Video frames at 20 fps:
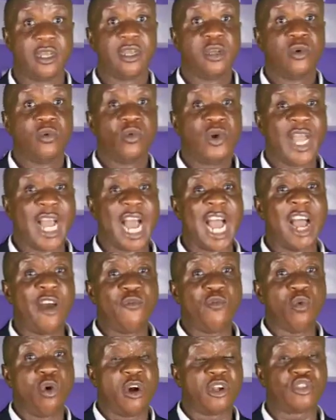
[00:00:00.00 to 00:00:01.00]
We
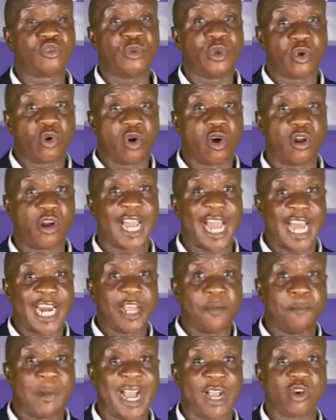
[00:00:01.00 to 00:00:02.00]
have what we call at
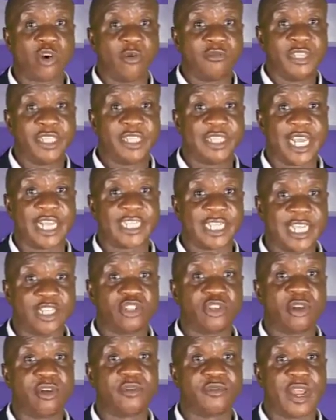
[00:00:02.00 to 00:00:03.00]
the back of
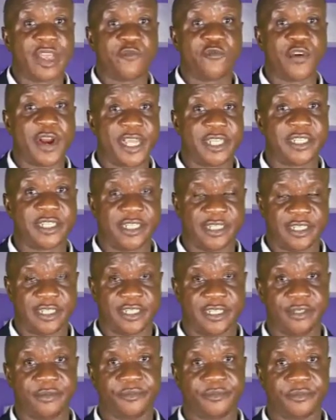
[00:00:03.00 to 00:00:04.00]
dissertation references,
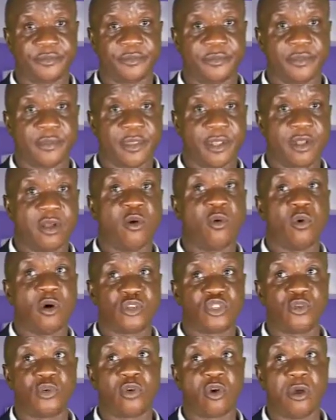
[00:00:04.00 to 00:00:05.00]
or
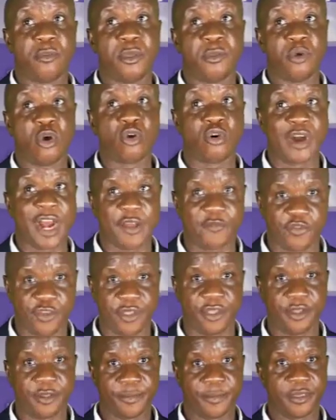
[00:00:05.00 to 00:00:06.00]
what we call
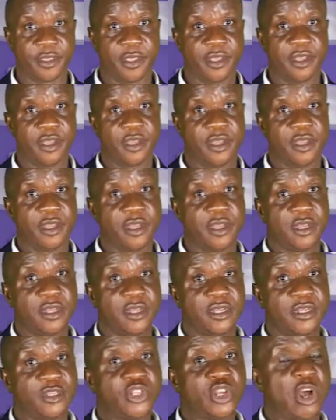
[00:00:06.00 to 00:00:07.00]
bibliography.
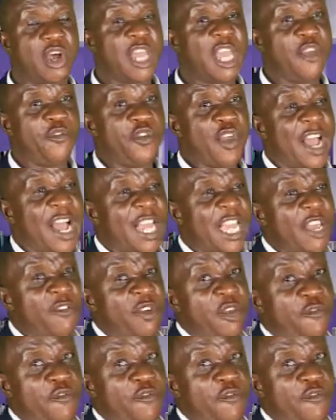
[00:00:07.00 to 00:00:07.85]
So if you are giving